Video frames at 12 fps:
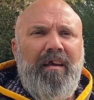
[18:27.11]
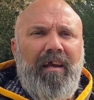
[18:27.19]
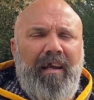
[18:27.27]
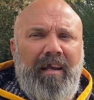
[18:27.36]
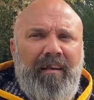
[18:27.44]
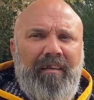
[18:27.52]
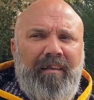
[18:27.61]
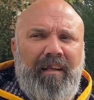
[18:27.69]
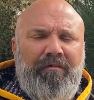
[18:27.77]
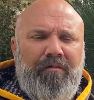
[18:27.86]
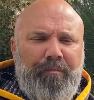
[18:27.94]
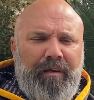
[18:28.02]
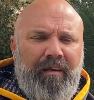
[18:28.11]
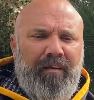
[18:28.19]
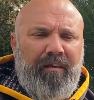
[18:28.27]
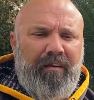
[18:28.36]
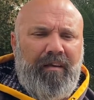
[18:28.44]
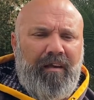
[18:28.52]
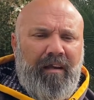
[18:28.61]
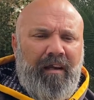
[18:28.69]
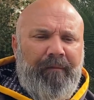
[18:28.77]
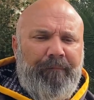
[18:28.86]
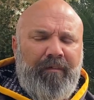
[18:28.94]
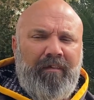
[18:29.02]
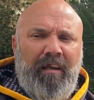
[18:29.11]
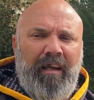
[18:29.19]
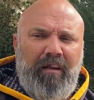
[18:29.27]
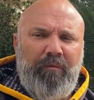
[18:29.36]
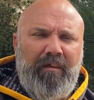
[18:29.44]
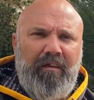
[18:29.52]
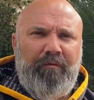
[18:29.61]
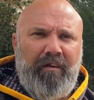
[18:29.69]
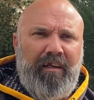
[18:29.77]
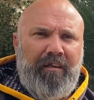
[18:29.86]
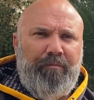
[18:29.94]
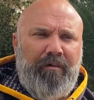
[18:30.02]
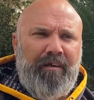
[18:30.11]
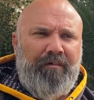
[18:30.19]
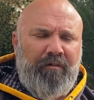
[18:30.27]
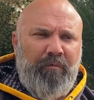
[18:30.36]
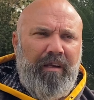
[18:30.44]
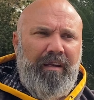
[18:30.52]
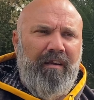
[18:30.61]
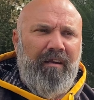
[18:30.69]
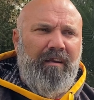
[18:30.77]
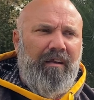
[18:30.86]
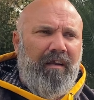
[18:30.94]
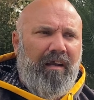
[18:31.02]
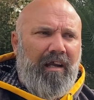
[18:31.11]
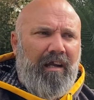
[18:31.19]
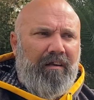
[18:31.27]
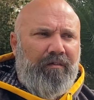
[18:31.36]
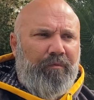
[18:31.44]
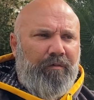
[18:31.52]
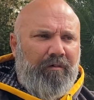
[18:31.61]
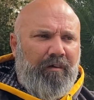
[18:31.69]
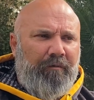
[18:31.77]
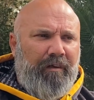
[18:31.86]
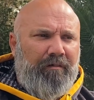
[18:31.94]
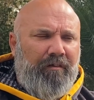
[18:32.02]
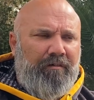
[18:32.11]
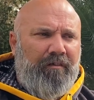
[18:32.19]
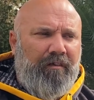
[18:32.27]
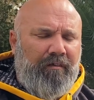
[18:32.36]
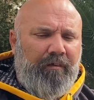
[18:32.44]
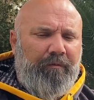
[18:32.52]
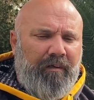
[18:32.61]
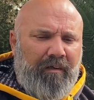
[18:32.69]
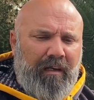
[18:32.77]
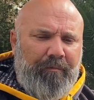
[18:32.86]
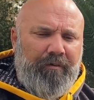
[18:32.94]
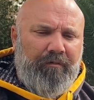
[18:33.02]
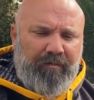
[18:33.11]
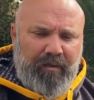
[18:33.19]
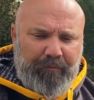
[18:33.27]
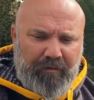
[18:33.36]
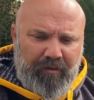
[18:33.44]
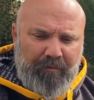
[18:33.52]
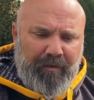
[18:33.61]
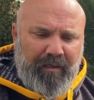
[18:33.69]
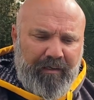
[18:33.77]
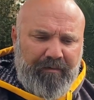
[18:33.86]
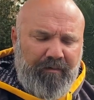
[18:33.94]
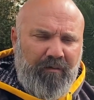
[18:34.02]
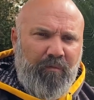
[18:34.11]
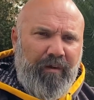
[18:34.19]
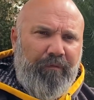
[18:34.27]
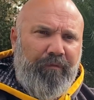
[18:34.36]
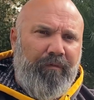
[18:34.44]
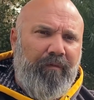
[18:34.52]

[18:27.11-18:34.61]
and that should be, so how do we deliver on the aspirations? So we asked for a resolution to deliver on Aboriginal self-determination with